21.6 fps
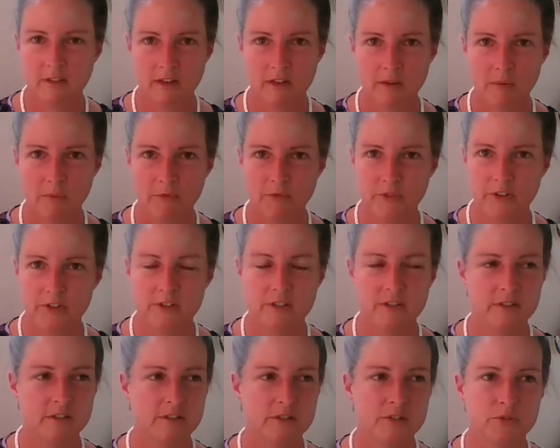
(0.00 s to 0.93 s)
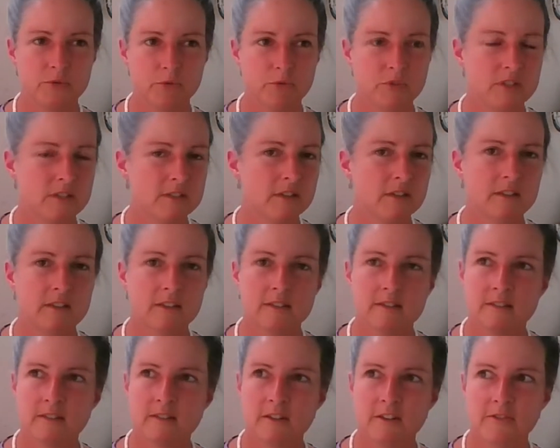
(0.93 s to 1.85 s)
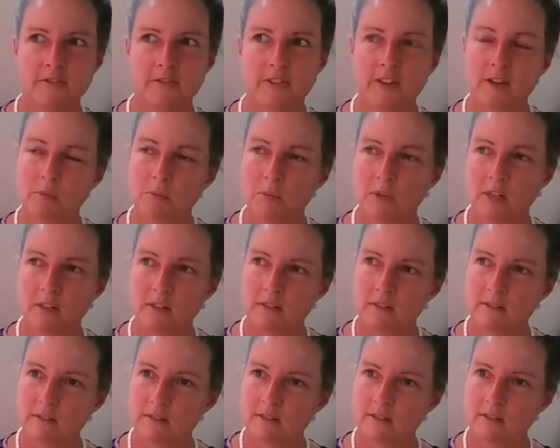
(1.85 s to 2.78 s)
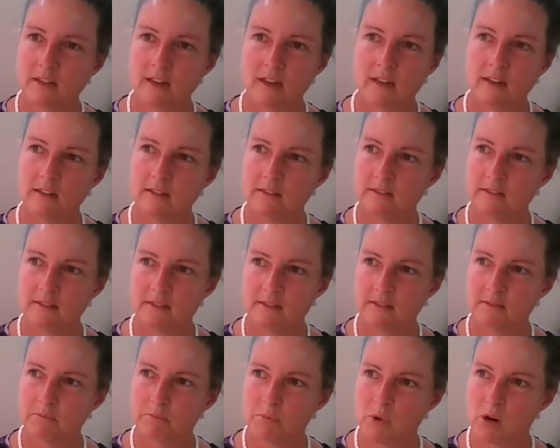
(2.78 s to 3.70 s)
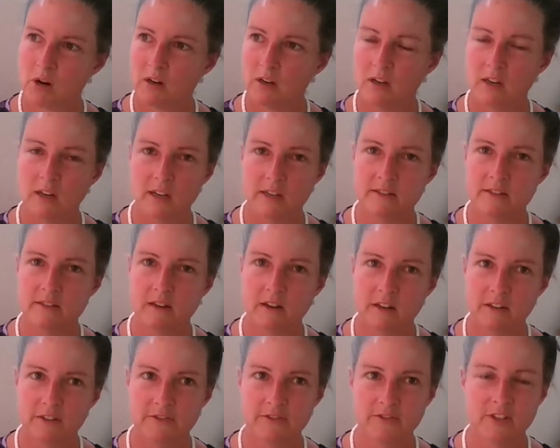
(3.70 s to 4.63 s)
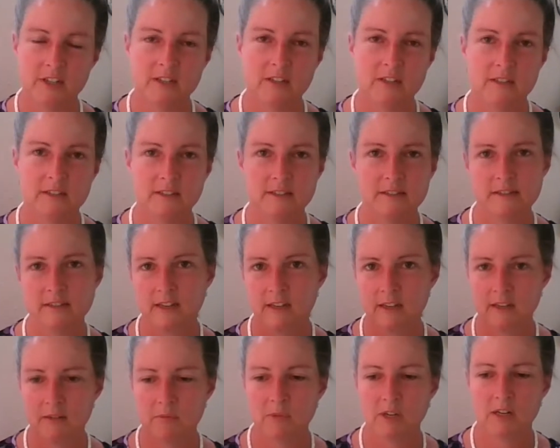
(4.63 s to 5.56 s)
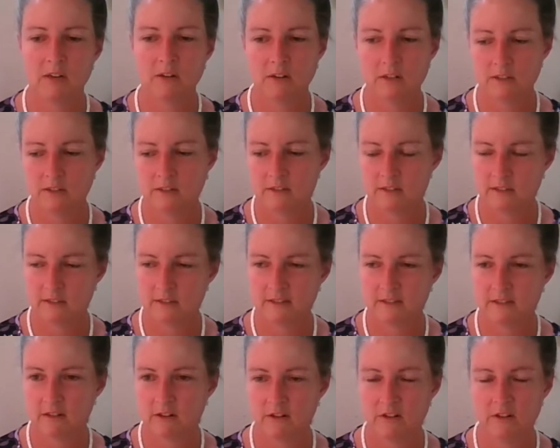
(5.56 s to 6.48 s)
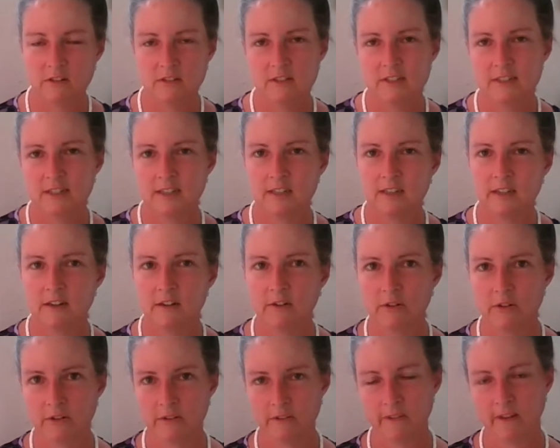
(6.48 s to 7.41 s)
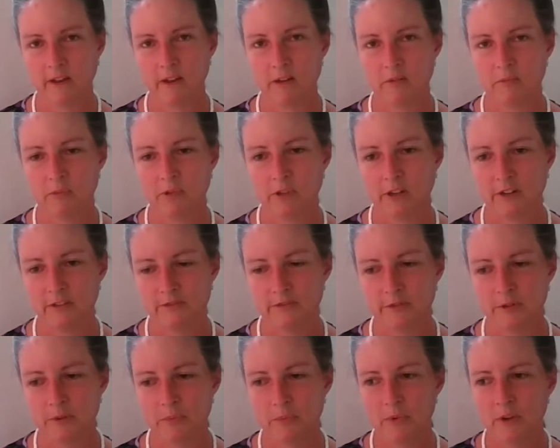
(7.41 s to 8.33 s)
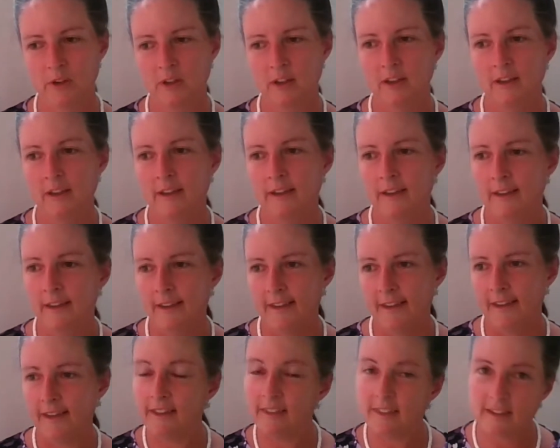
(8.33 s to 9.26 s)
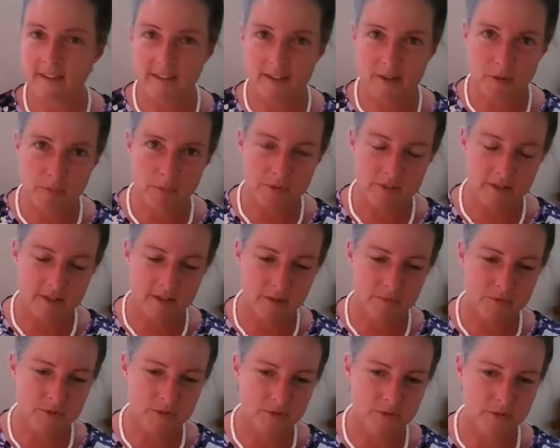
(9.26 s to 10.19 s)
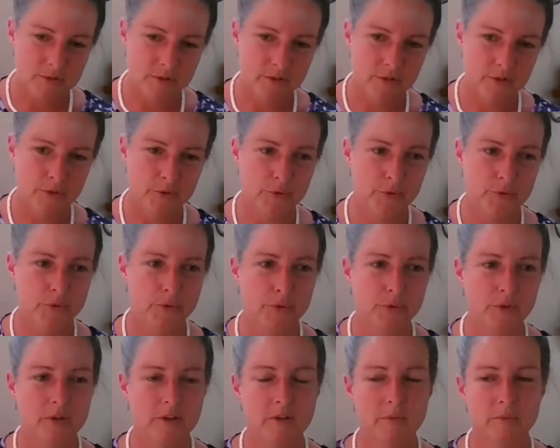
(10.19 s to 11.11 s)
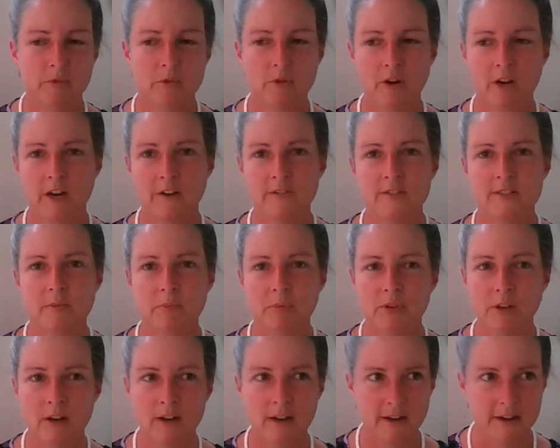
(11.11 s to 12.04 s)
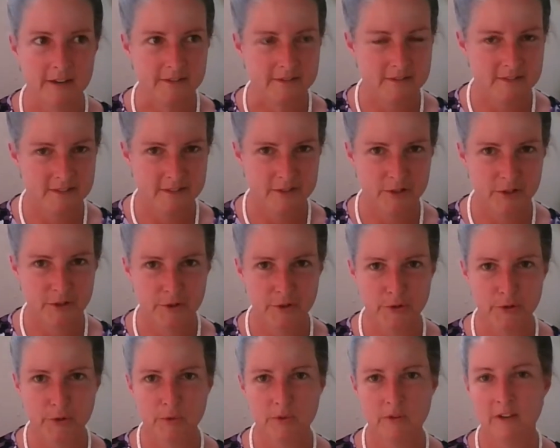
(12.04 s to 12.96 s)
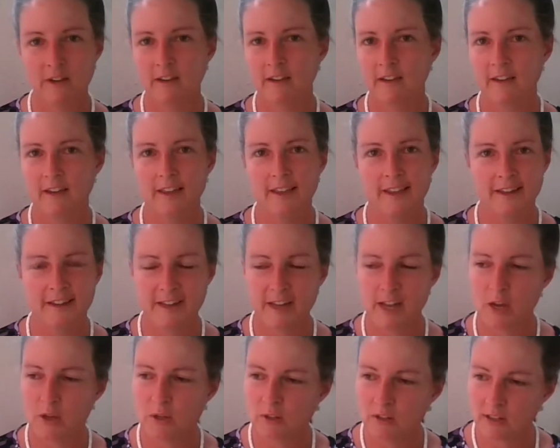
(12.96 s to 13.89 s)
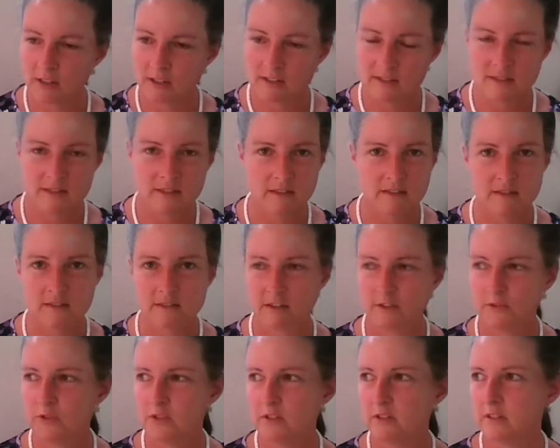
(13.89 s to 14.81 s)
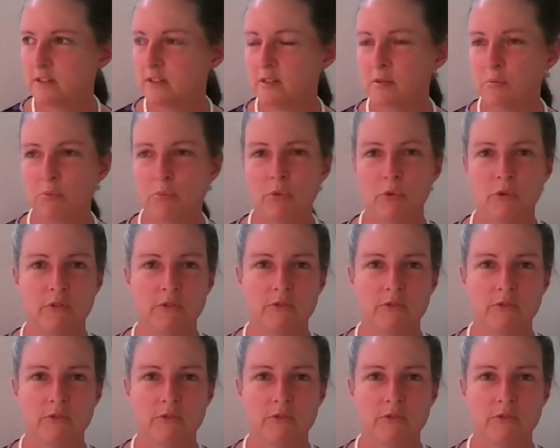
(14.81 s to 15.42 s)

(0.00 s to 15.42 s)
vintage reselling stuff, that means that the market gets kind of flooded, and as a handmade artist, it's harder to stand out on that platform. And then they opened it up to craft supplies, so now you can sell stuff you just import from